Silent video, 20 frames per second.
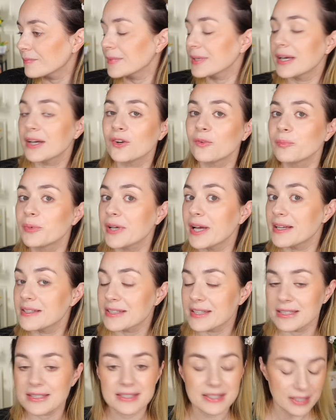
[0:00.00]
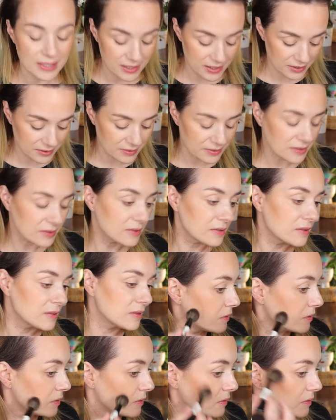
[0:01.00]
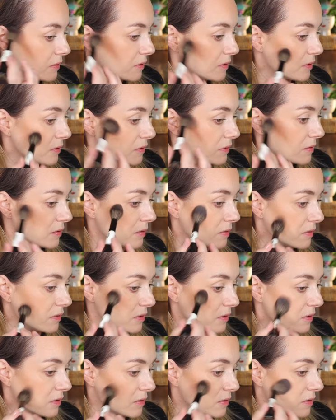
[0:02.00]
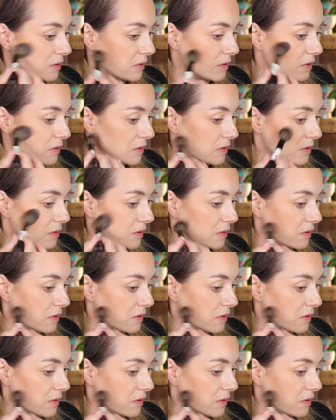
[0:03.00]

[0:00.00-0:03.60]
I hope you guys can see it. Okay, so I usually like to